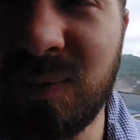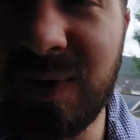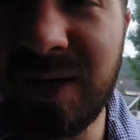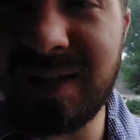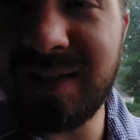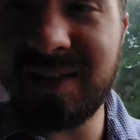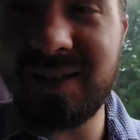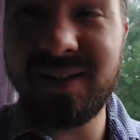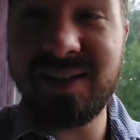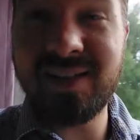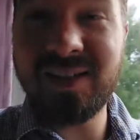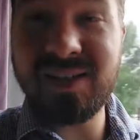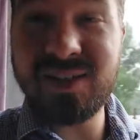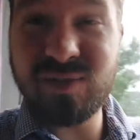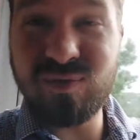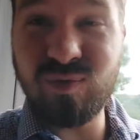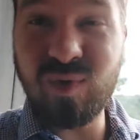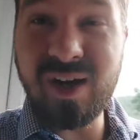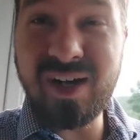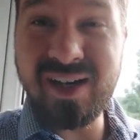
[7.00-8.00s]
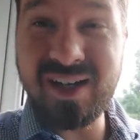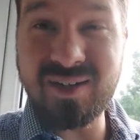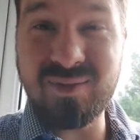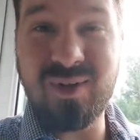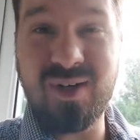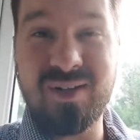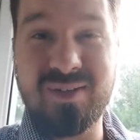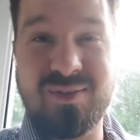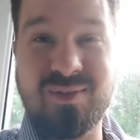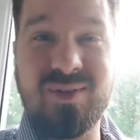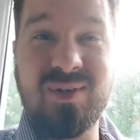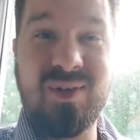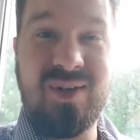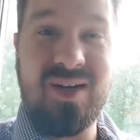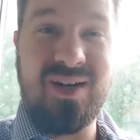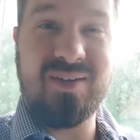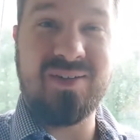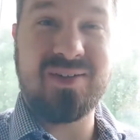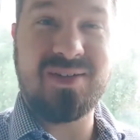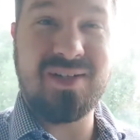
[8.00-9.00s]
Well, it's raining rather a lot
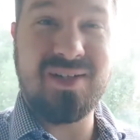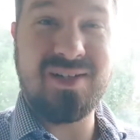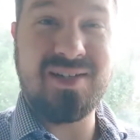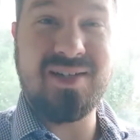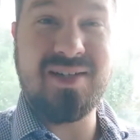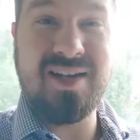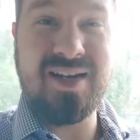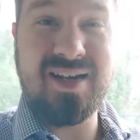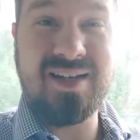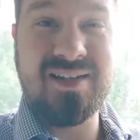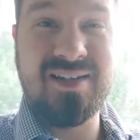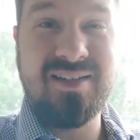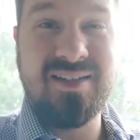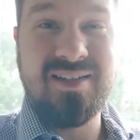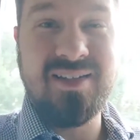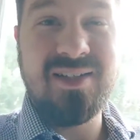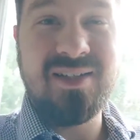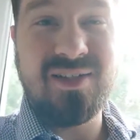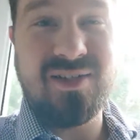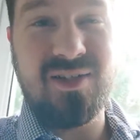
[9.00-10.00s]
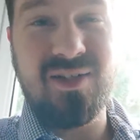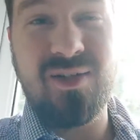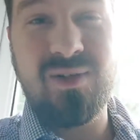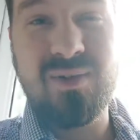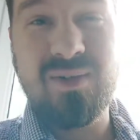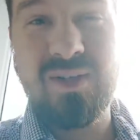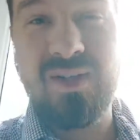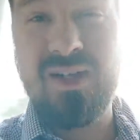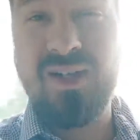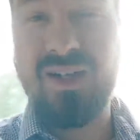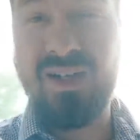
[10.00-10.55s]
outside today, so